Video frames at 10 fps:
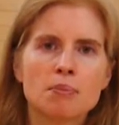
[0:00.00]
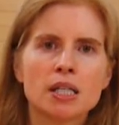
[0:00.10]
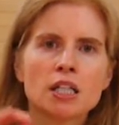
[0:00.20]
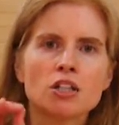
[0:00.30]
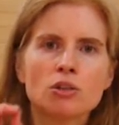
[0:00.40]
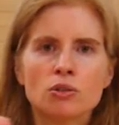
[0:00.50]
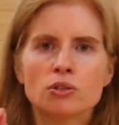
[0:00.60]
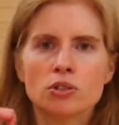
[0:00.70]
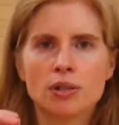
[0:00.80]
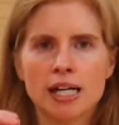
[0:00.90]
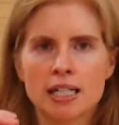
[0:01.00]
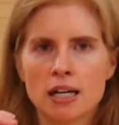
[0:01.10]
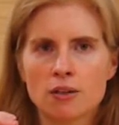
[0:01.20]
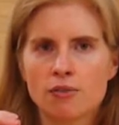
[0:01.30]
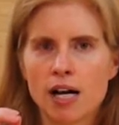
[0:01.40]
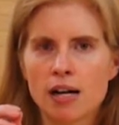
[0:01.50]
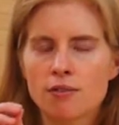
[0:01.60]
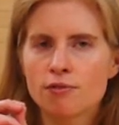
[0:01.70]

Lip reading: be used to identify